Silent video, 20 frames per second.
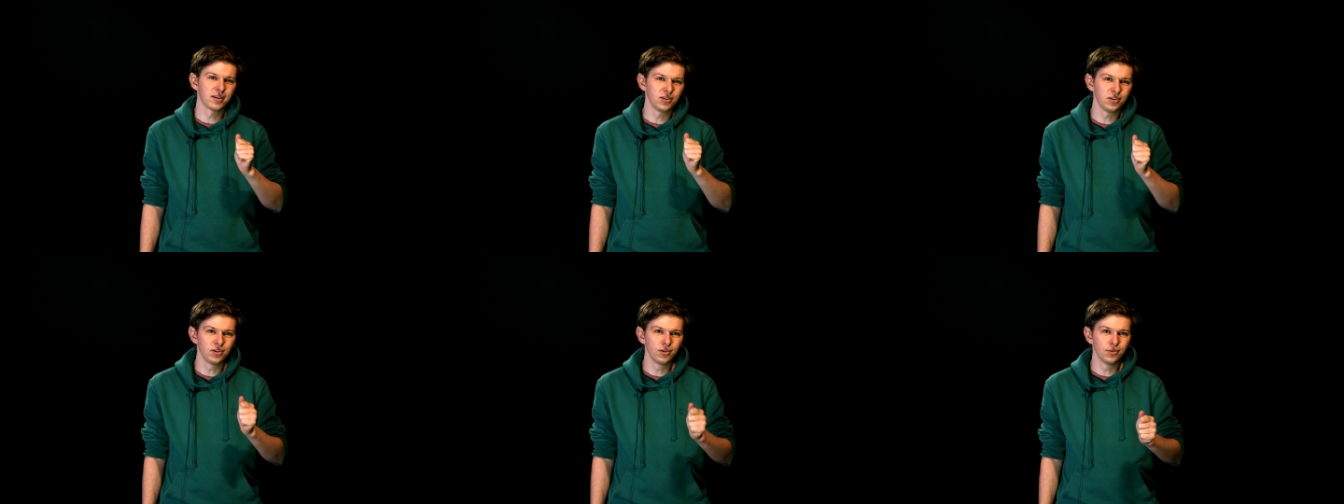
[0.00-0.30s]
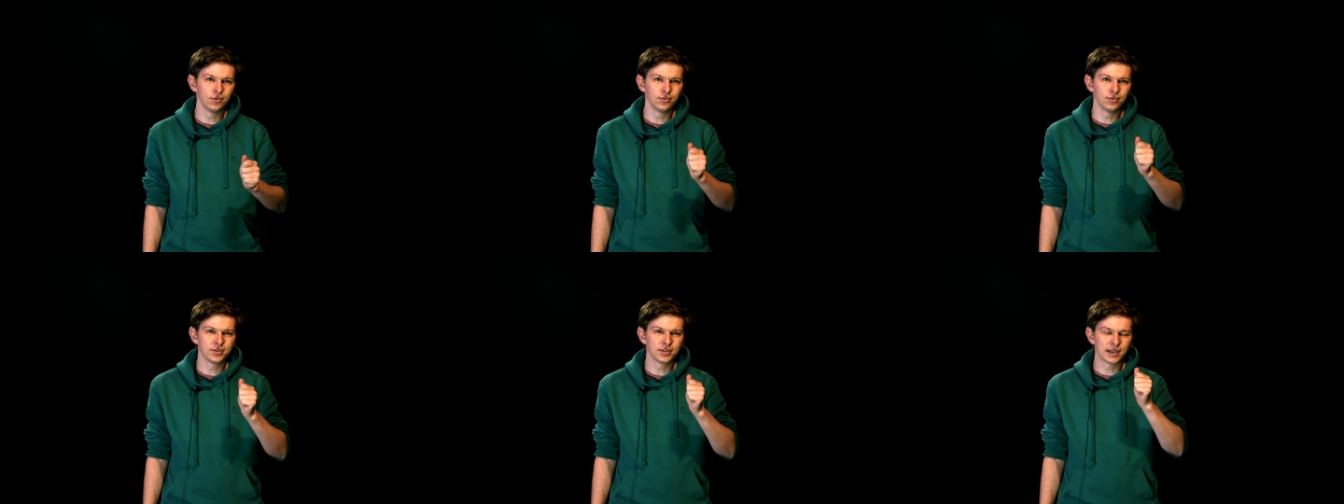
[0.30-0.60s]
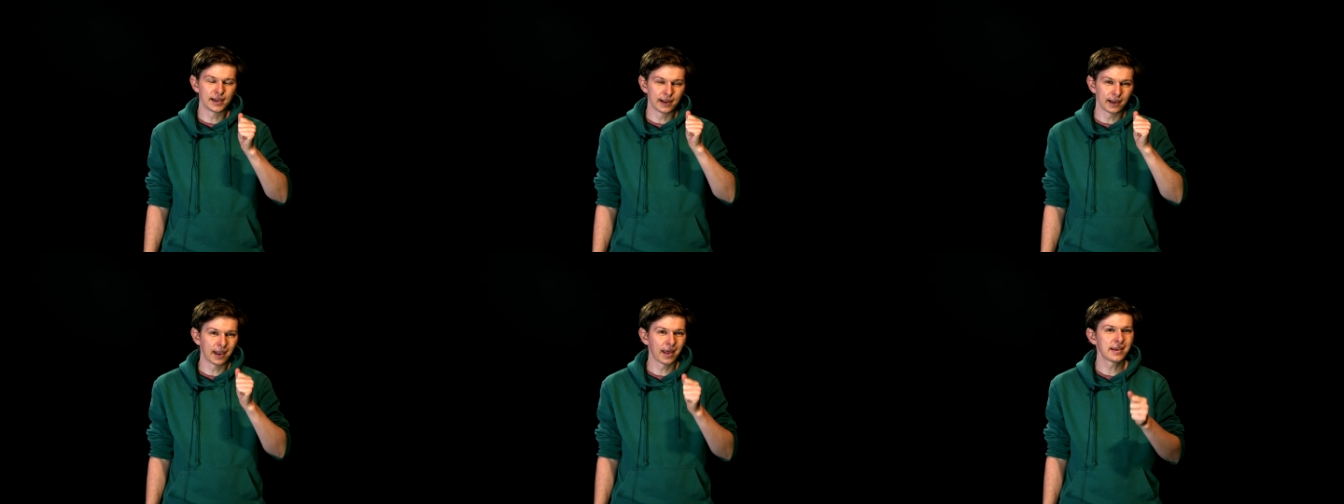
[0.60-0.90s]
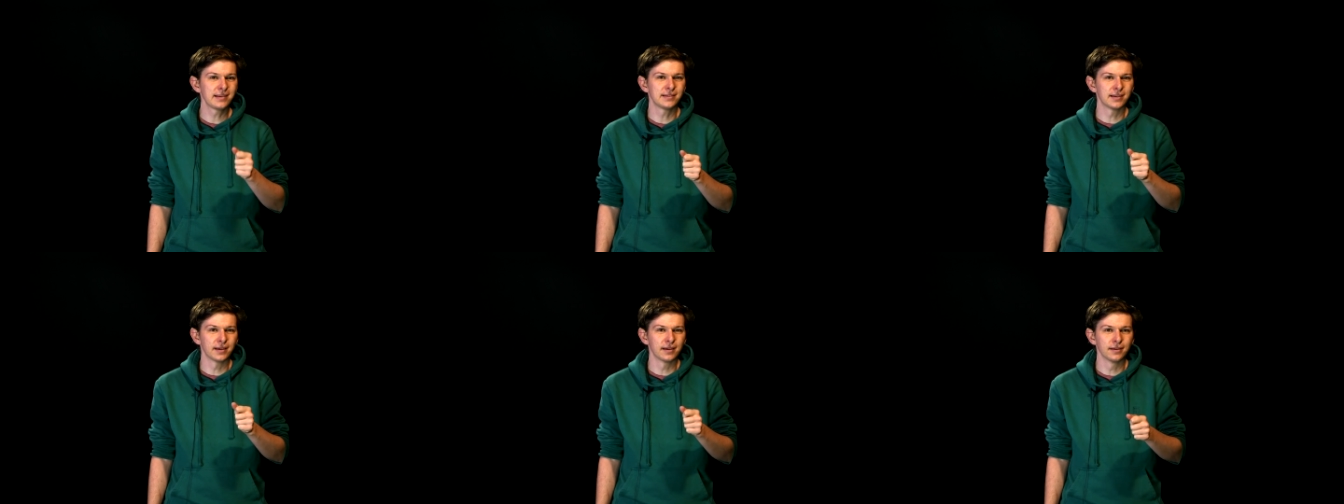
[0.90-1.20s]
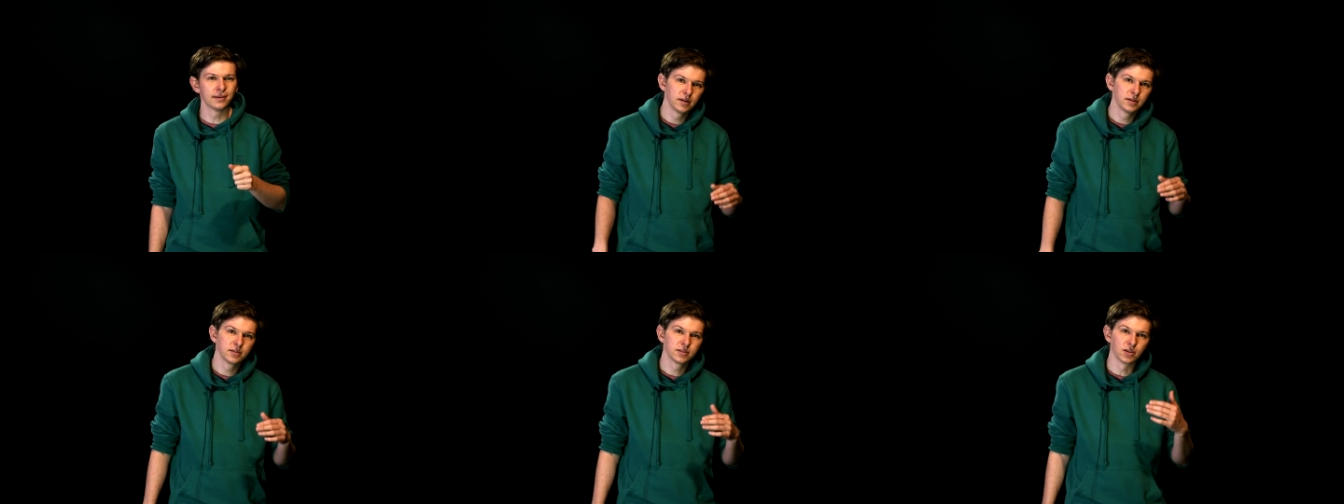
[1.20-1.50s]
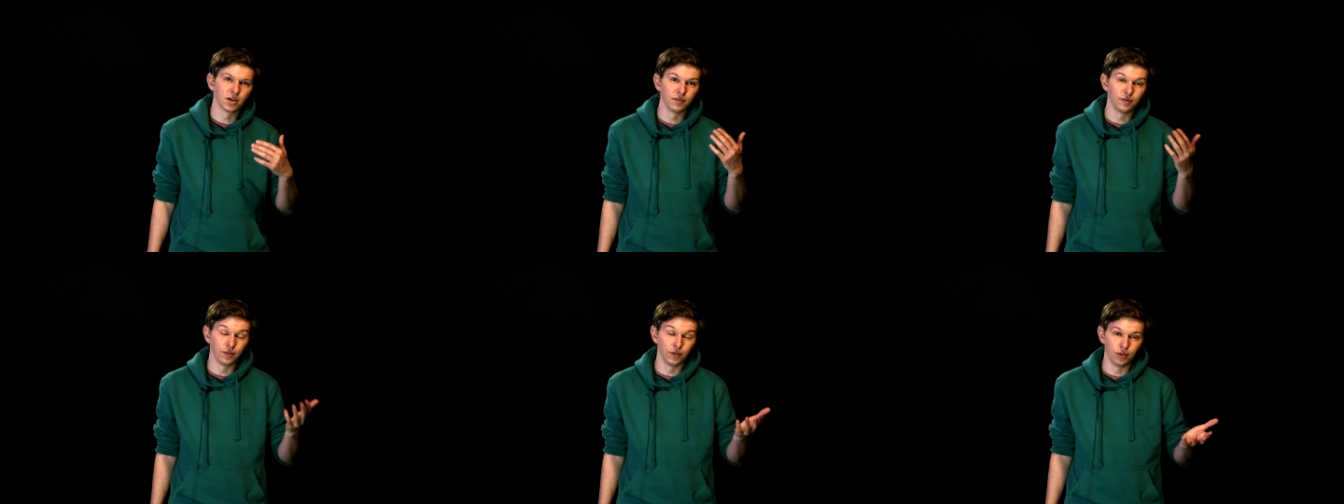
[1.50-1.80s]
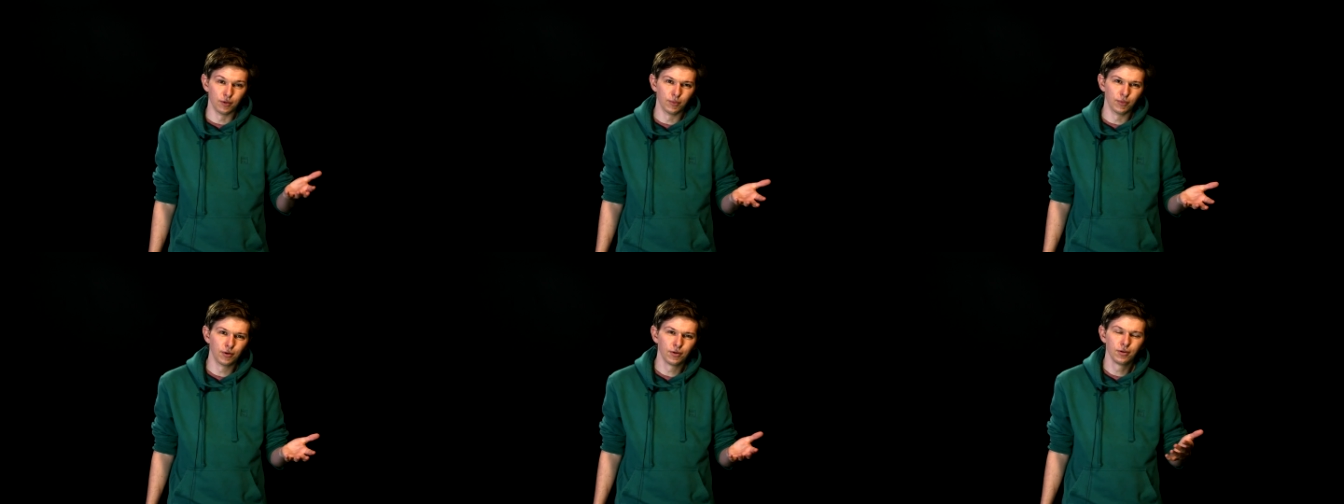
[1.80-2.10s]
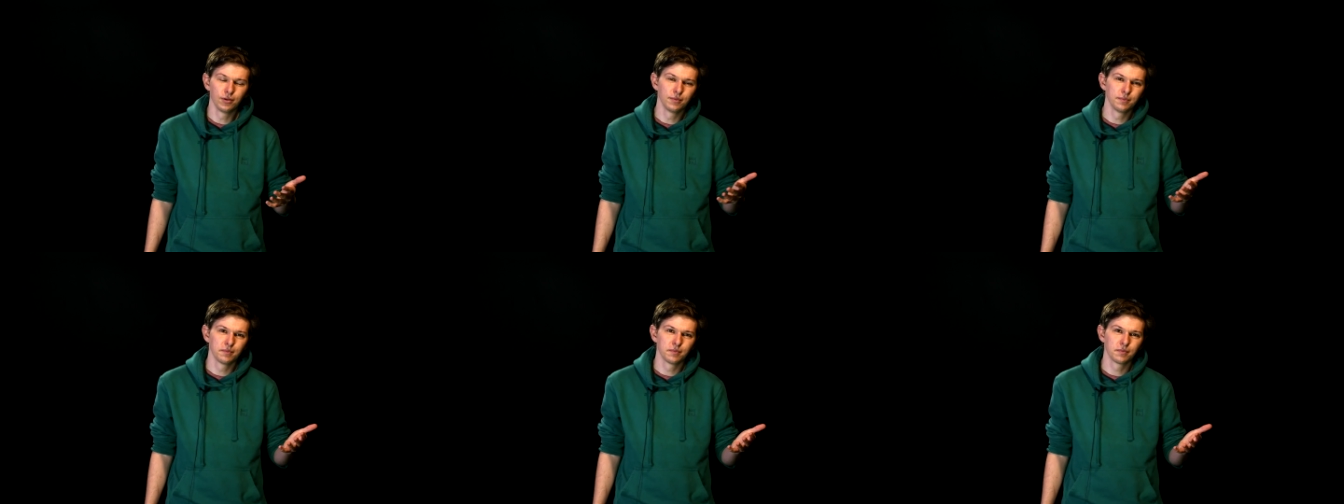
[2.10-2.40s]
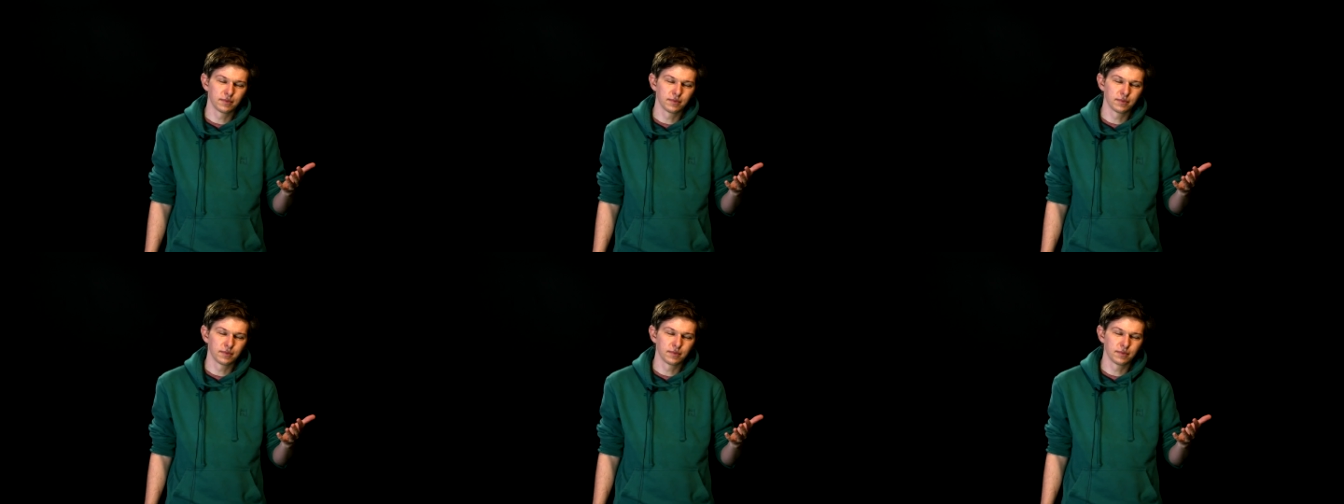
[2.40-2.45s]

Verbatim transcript: and used later. So furthermore,